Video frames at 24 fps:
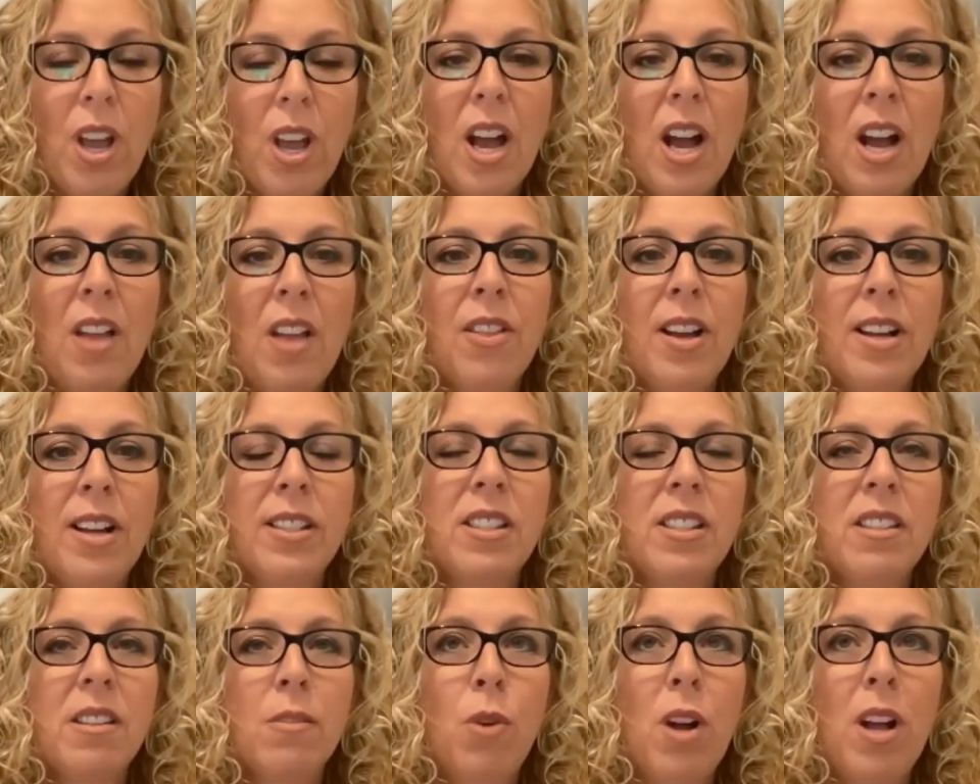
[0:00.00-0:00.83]
And
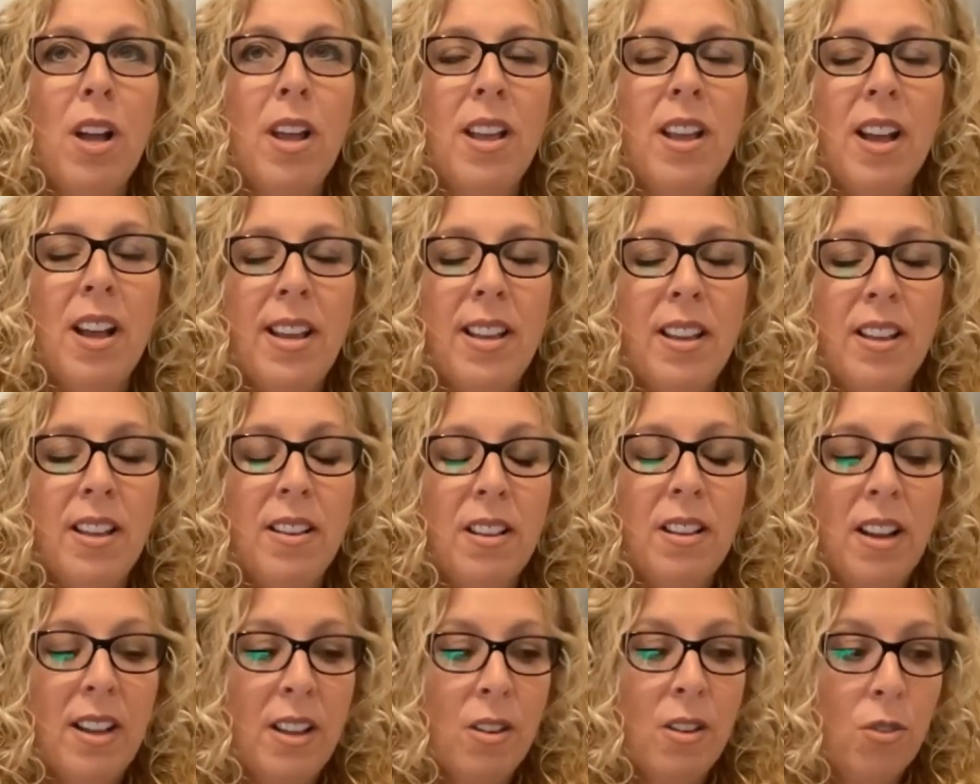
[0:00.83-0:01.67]
that's why
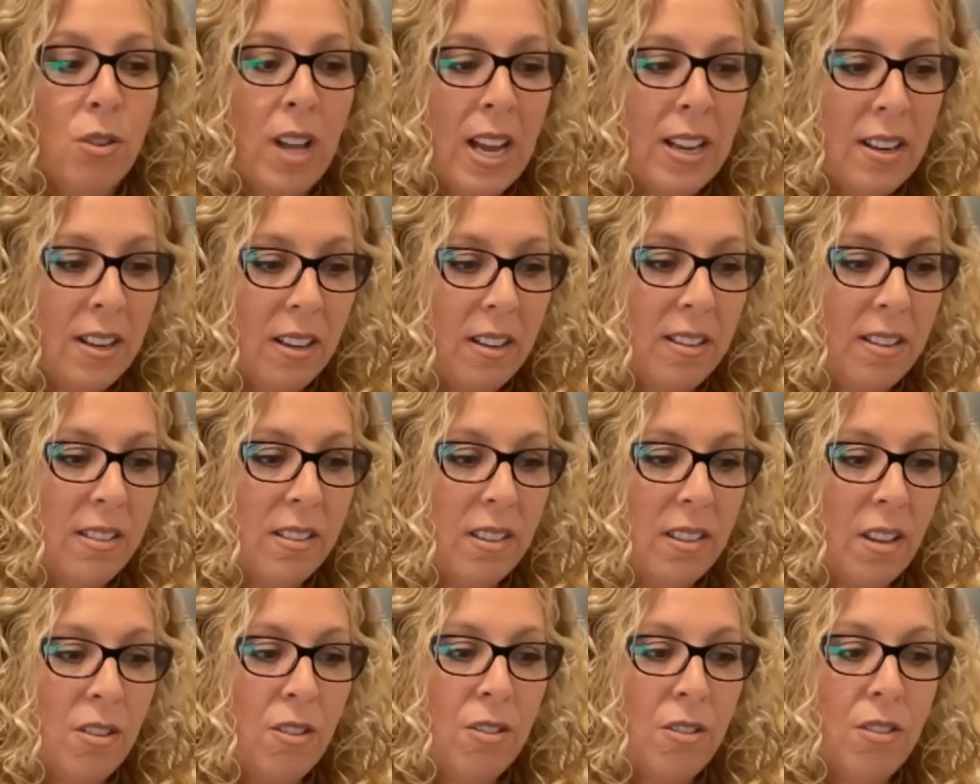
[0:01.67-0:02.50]
I organically
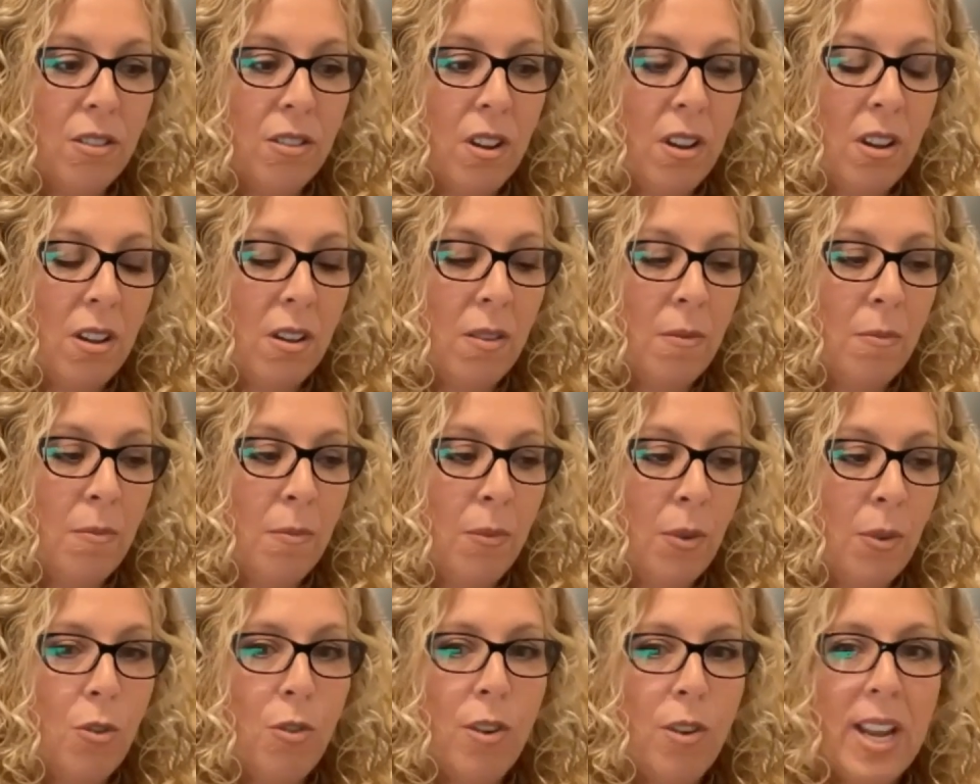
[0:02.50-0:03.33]
started
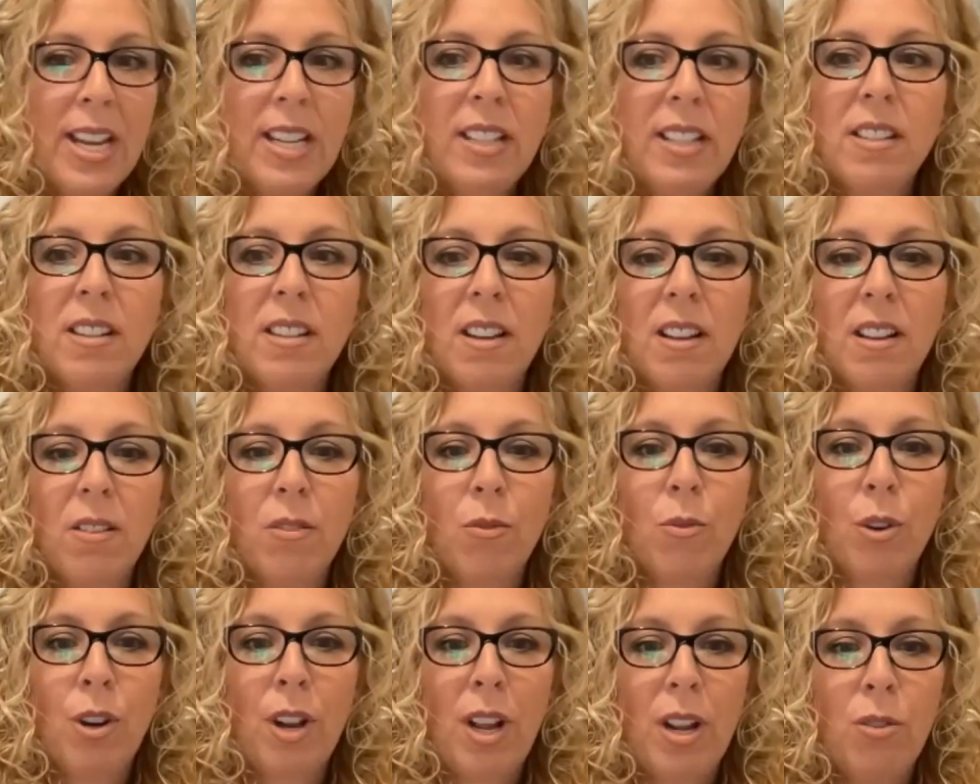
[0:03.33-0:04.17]
creating
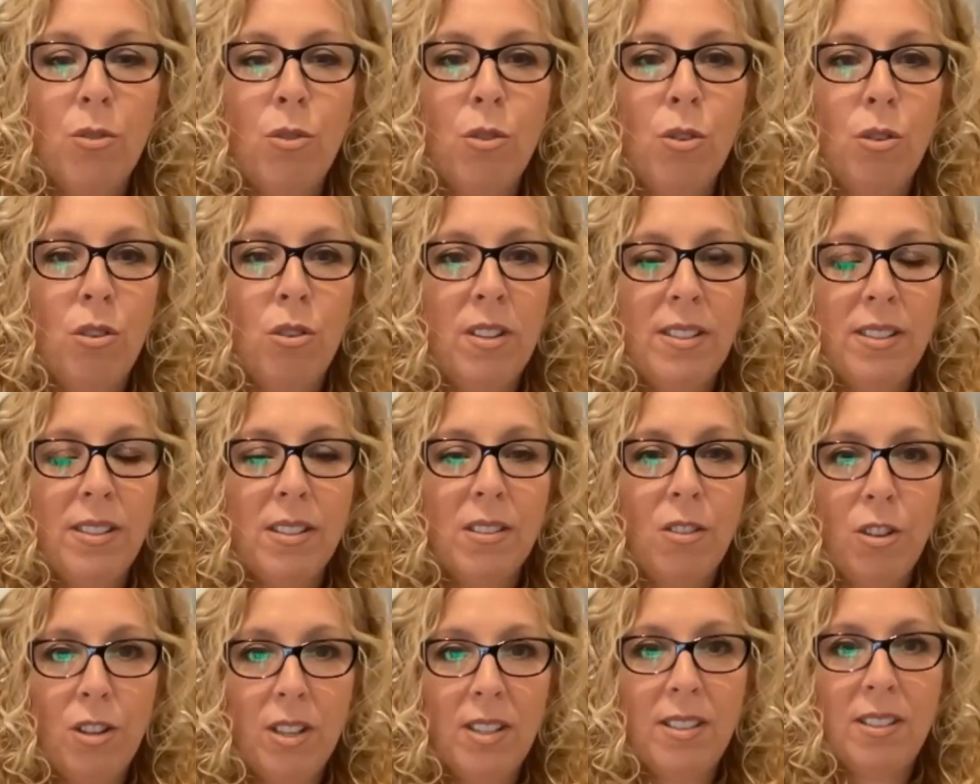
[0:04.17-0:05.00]
what I call this
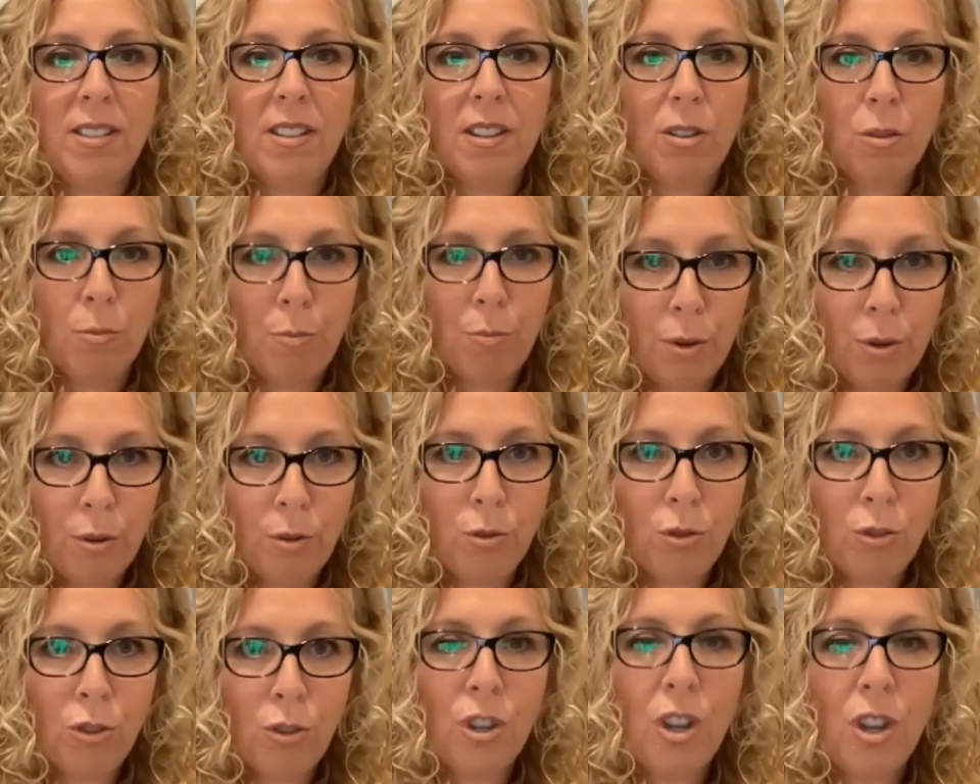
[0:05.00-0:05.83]
holistic
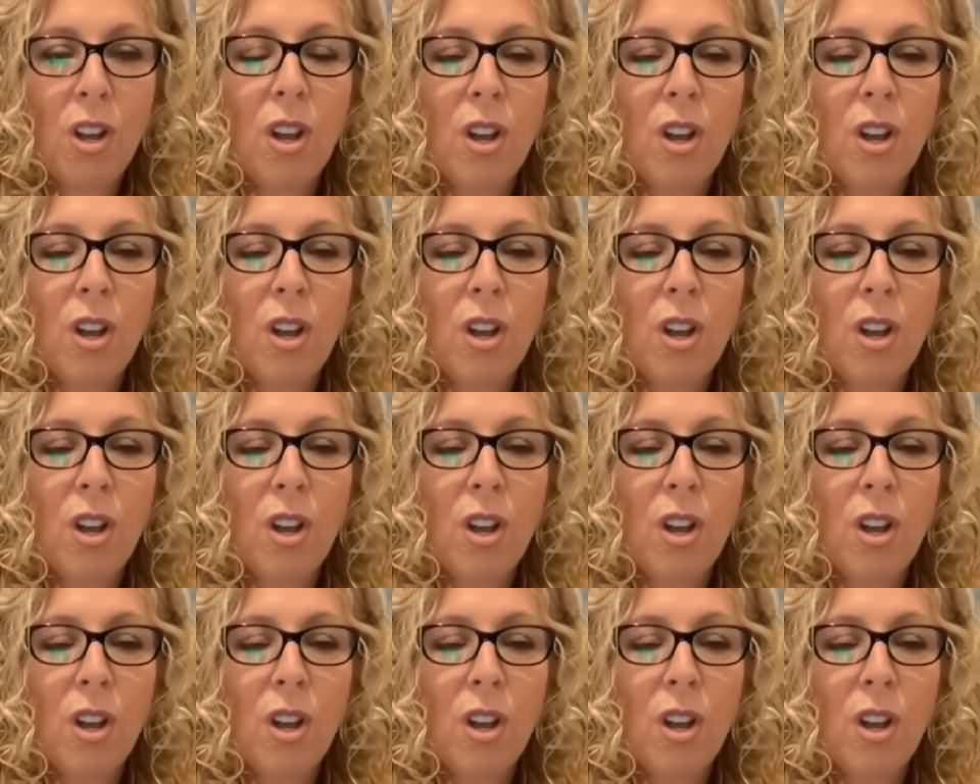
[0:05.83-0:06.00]
approach